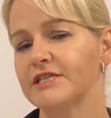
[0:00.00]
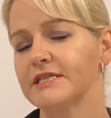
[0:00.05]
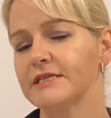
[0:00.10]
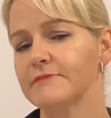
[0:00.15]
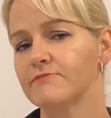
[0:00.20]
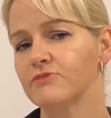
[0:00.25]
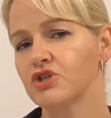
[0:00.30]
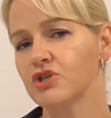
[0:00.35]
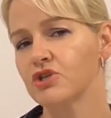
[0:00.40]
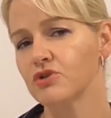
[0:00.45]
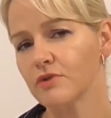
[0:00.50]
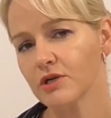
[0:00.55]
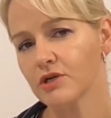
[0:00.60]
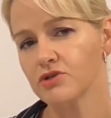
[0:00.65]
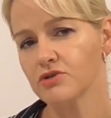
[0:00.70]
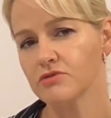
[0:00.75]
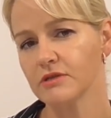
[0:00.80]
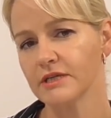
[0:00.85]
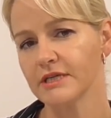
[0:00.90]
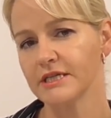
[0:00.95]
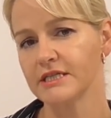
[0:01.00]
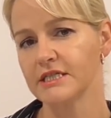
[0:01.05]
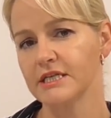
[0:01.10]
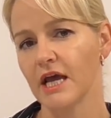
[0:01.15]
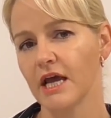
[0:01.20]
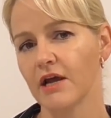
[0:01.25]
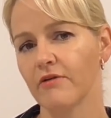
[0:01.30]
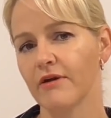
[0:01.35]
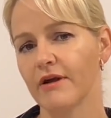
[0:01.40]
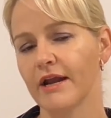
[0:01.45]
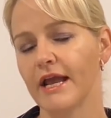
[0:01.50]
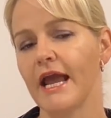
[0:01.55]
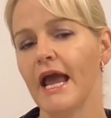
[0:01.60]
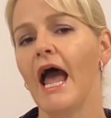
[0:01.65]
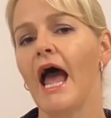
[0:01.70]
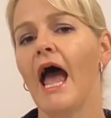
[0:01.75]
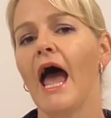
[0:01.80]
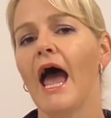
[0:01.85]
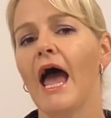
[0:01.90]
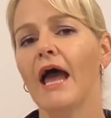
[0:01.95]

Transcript: some structural integrity